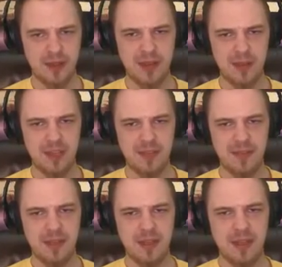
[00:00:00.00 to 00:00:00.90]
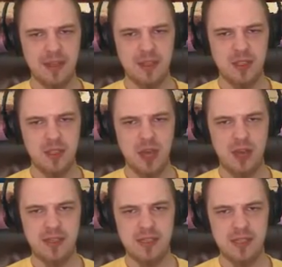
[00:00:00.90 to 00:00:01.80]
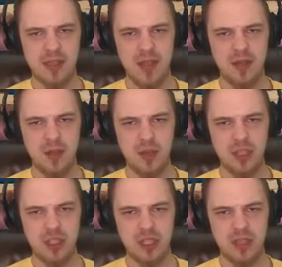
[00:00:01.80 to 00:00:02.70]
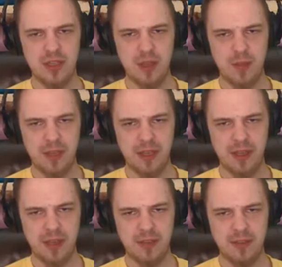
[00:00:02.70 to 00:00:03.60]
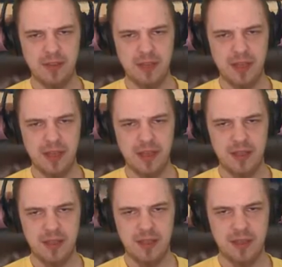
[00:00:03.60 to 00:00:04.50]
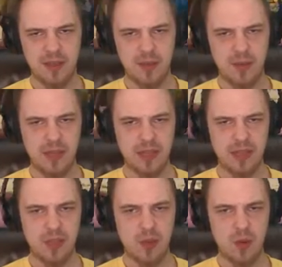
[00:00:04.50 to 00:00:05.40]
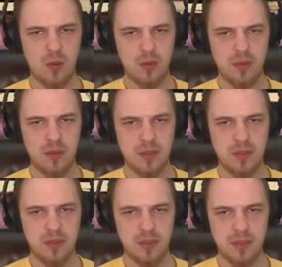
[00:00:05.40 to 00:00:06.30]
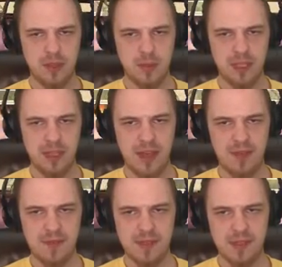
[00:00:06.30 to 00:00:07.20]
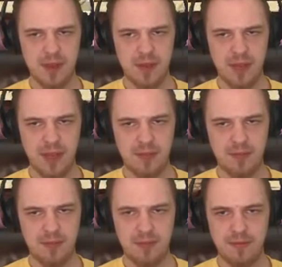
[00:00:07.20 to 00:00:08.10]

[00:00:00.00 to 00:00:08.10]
You know what I mean? Shocked into not doing shit. Oh my god. We gotta go. Nobody left? Alright.